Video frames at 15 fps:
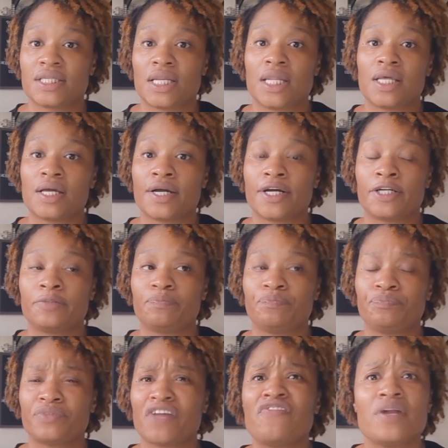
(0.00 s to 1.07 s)

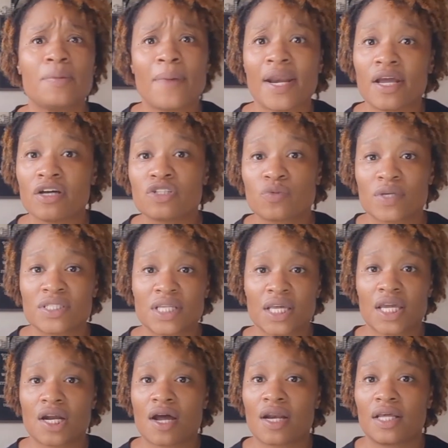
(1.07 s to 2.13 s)
And if anybody else wants to
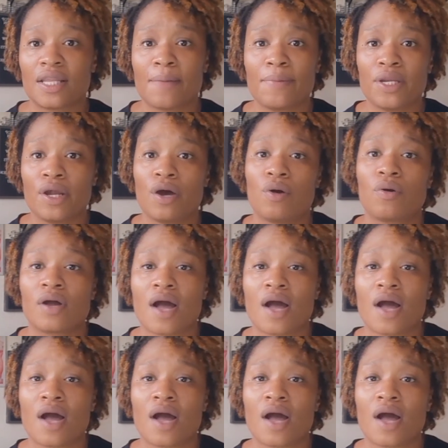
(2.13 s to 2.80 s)
get on, let me know.